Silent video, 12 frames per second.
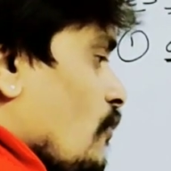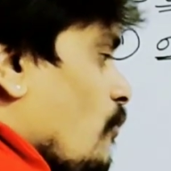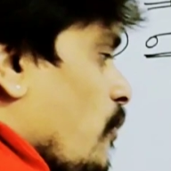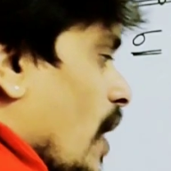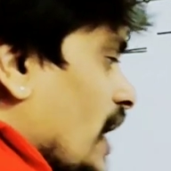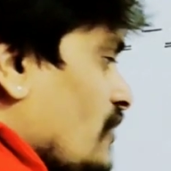
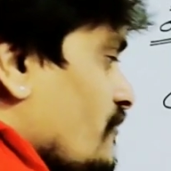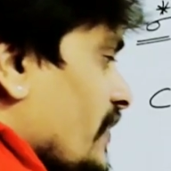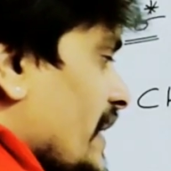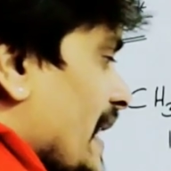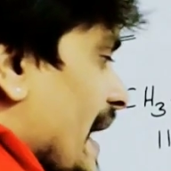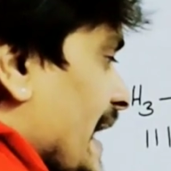one
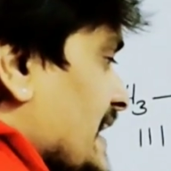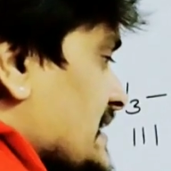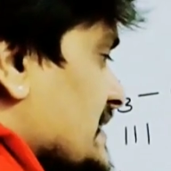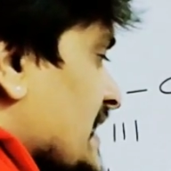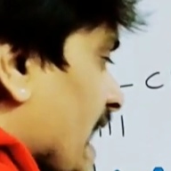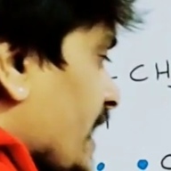will
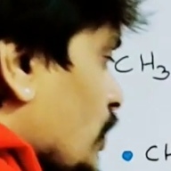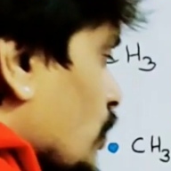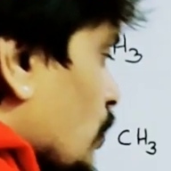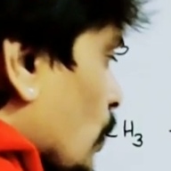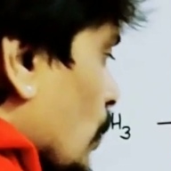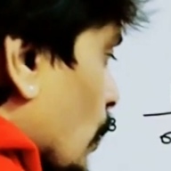
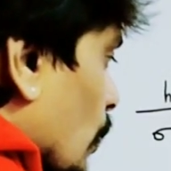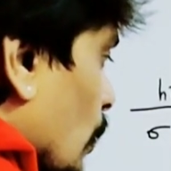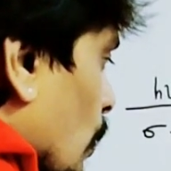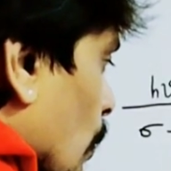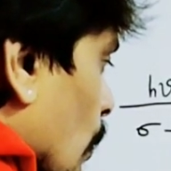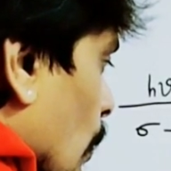excite
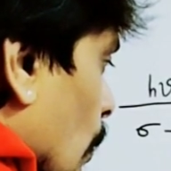to